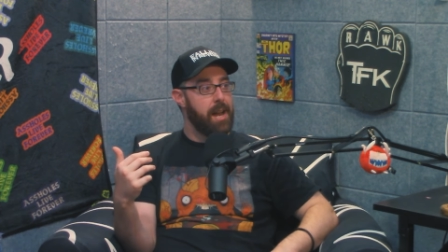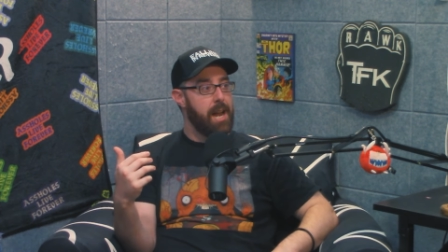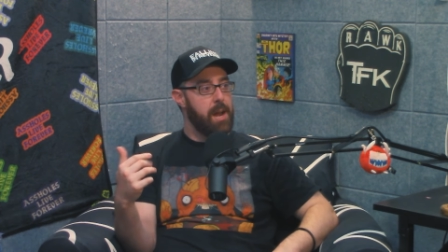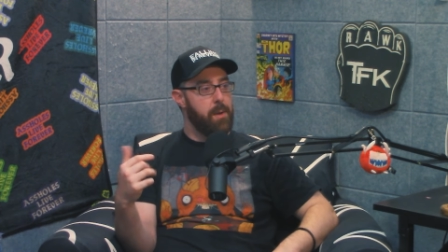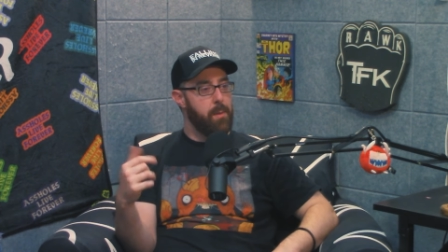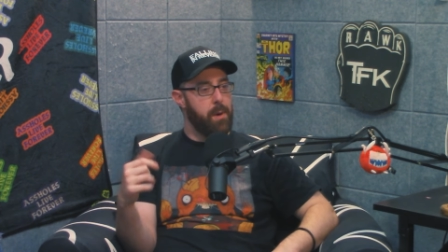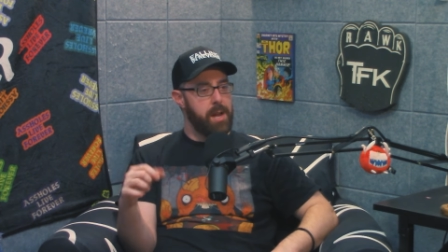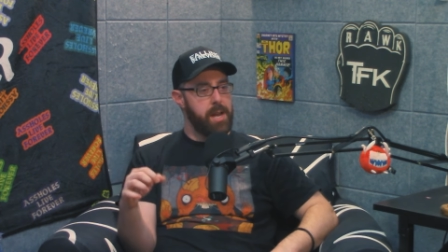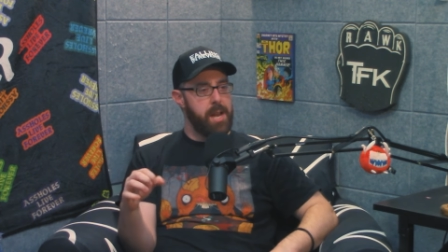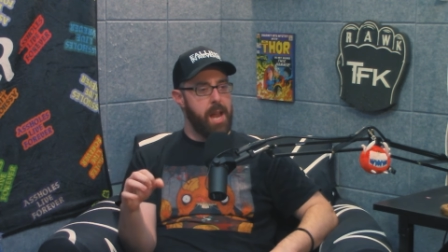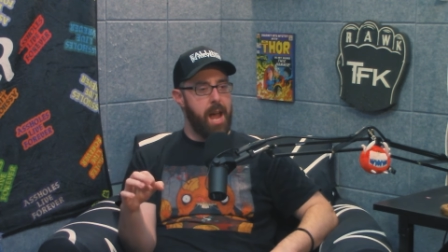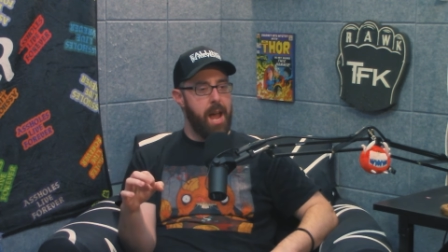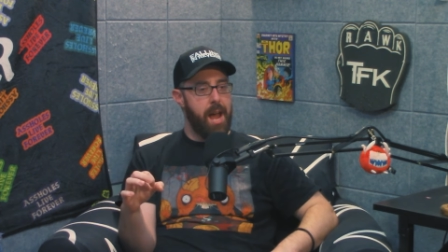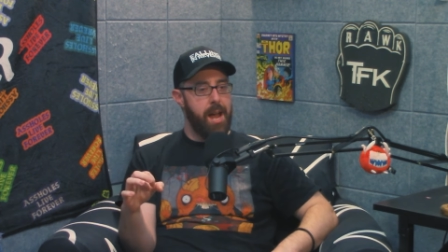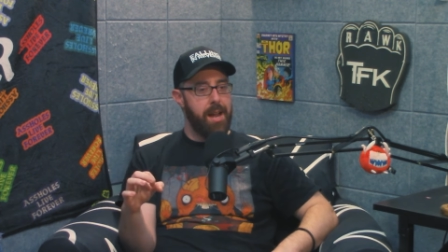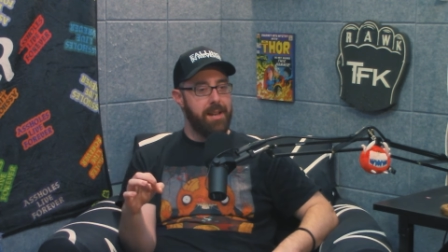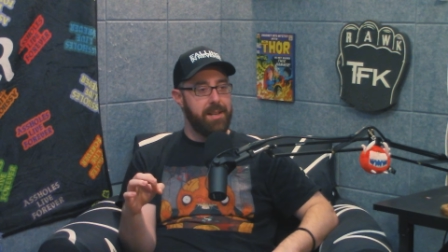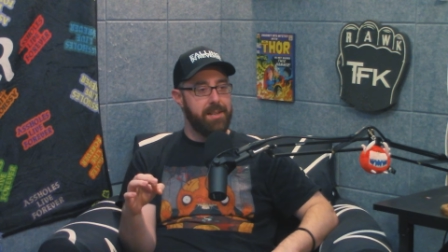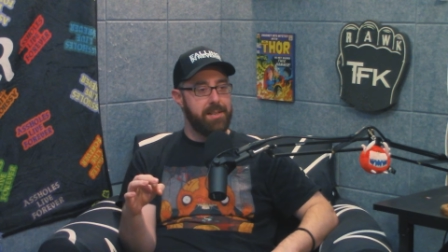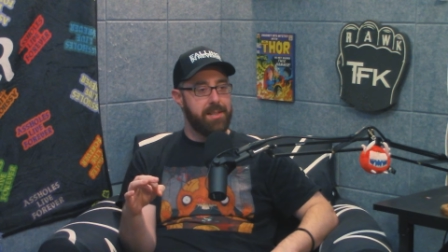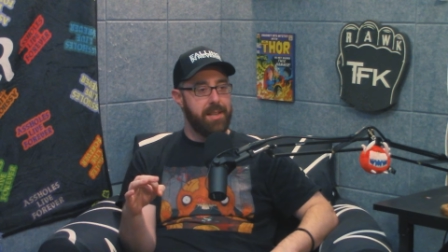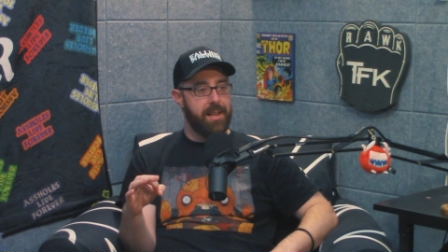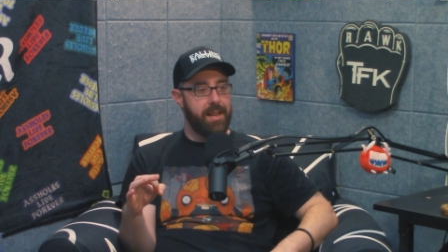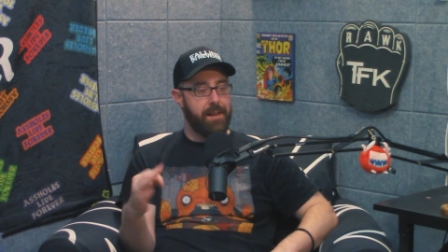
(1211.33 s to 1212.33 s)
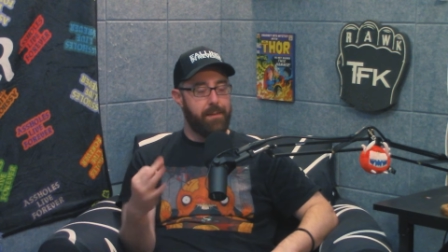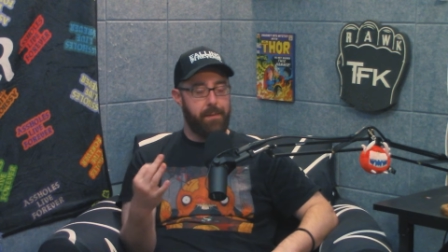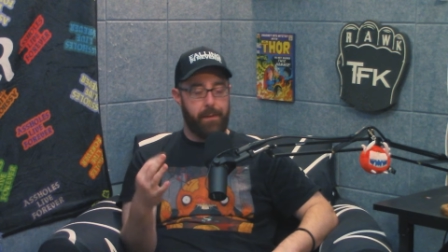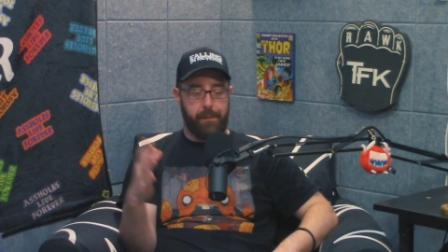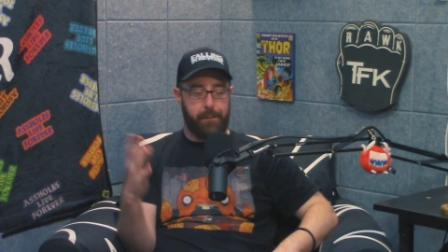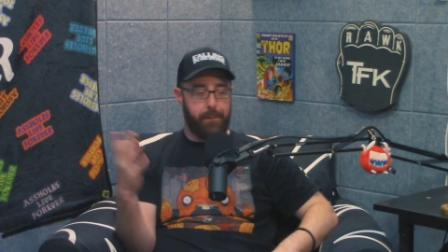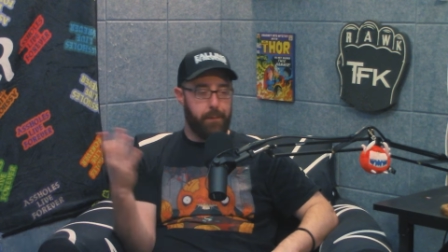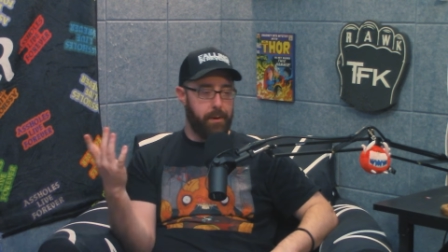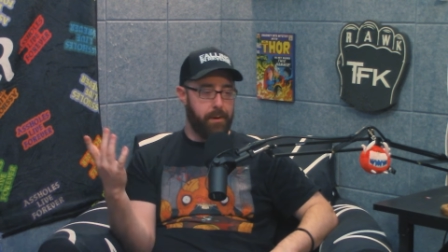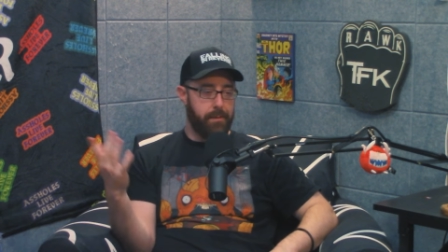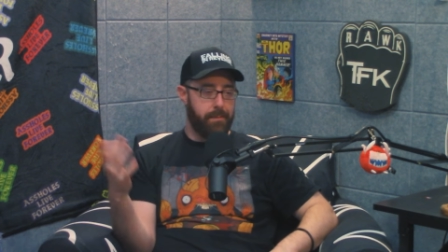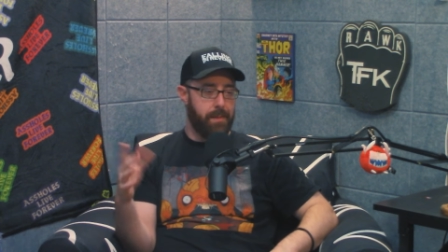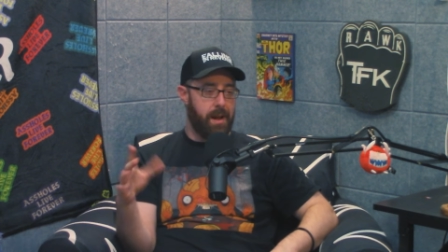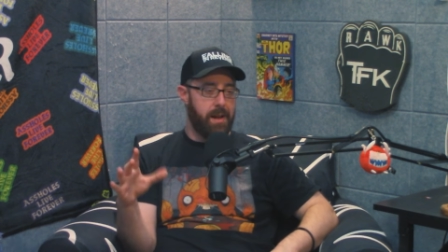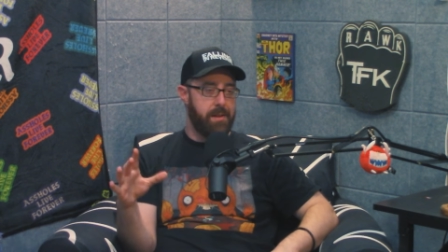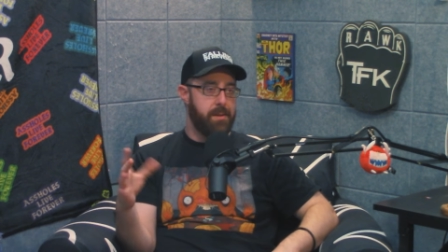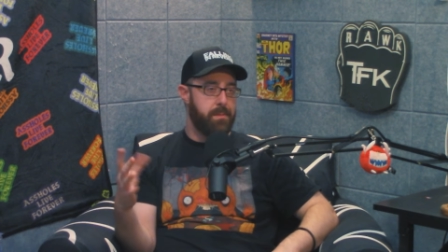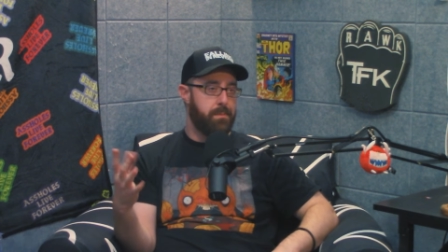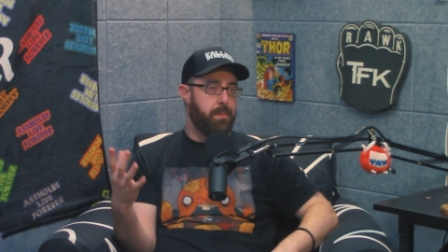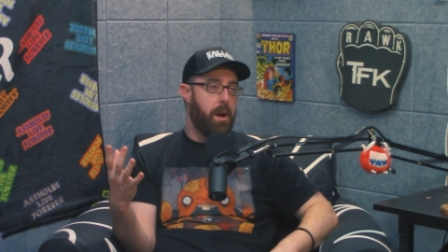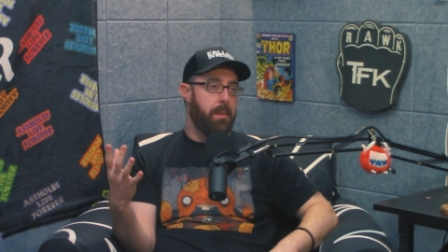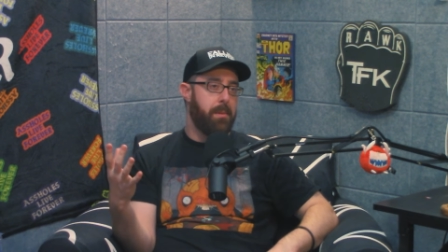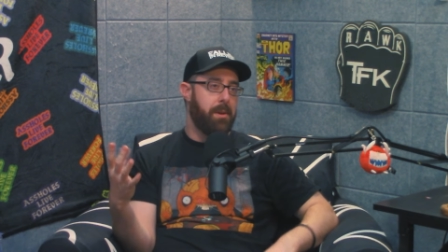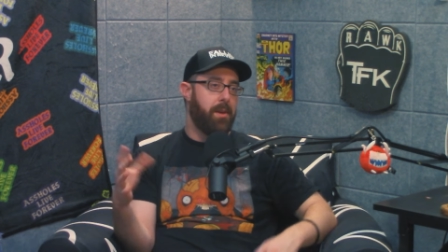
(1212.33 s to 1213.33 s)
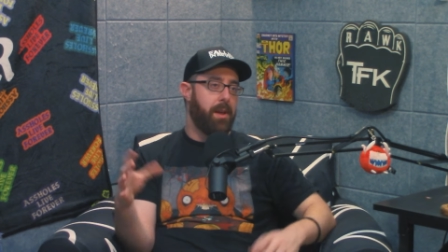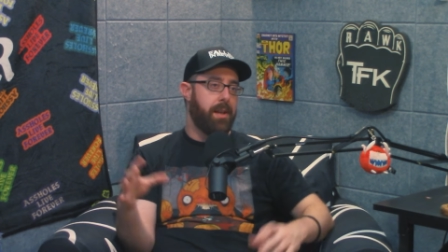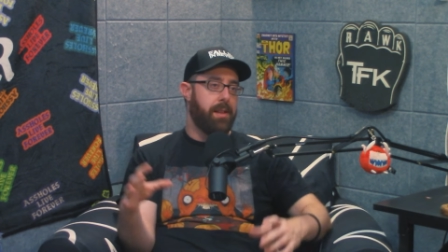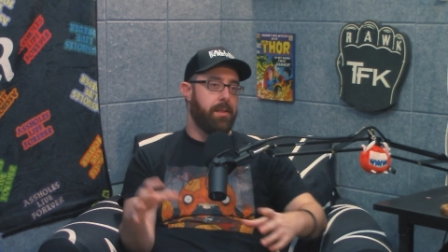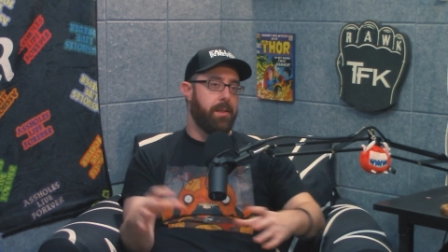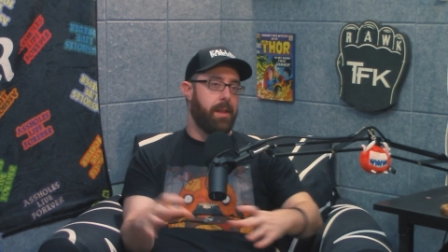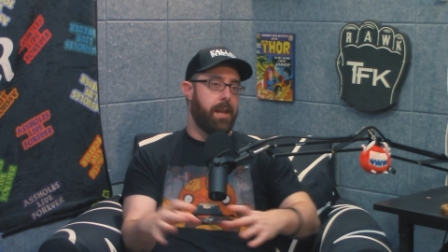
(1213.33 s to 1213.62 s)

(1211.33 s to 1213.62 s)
He went, yeah, he's like for, for probably like